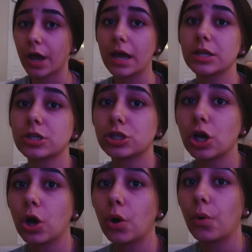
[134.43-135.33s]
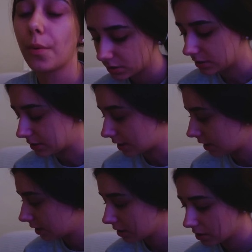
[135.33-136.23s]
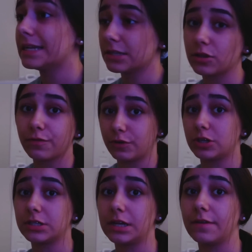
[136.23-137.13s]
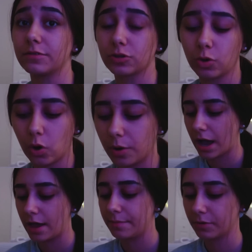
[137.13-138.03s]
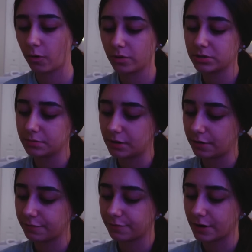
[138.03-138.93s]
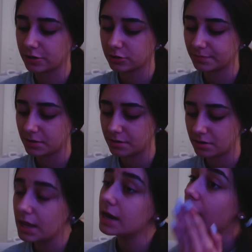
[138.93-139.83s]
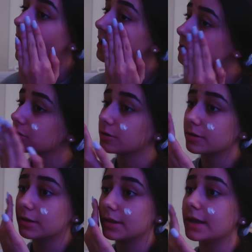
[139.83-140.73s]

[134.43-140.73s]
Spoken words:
Okay, so today is the first day of school. I'm going to be a freshman in high school